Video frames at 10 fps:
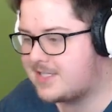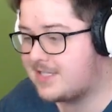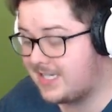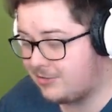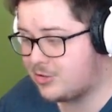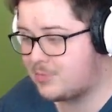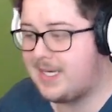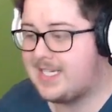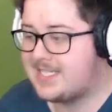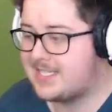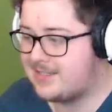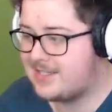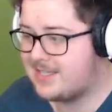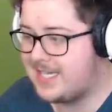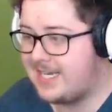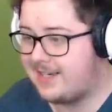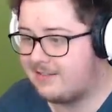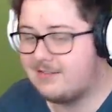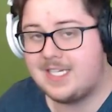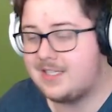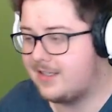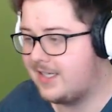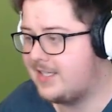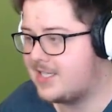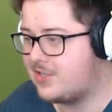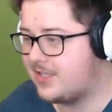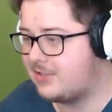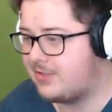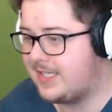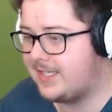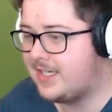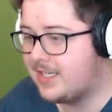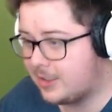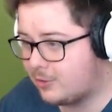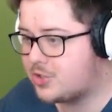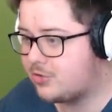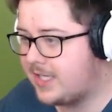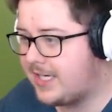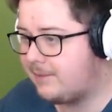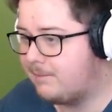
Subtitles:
the Knuckles parts are there, hidden in the Sonic 3 original game,